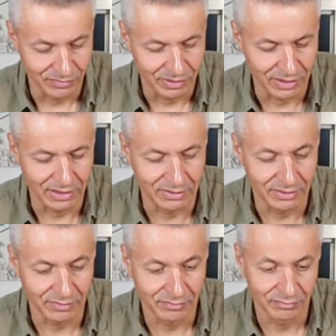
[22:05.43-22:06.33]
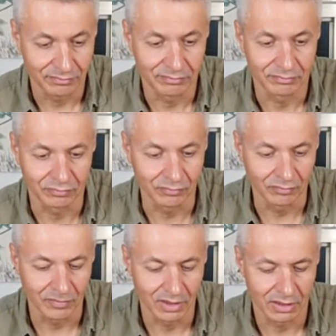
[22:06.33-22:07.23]
And
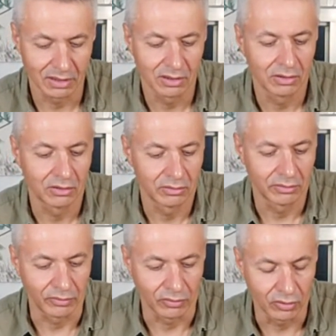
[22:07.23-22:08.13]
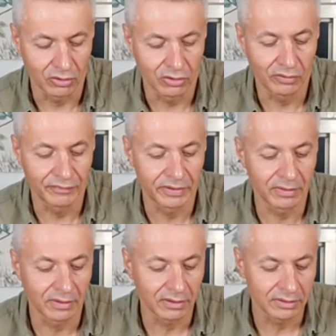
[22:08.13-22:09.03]
the color of
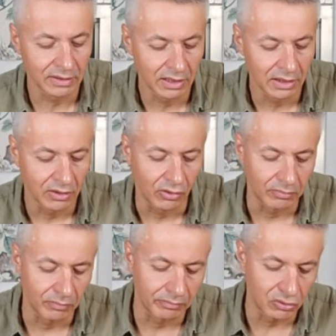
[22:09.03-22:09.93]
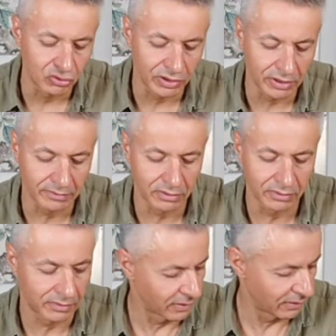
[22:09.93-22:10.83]
this Baozhong
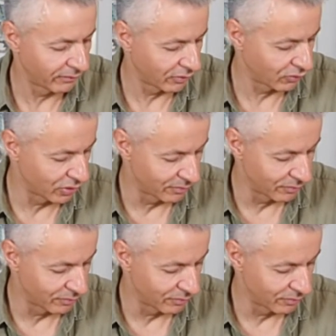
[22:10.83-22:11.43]
Excellence is very good.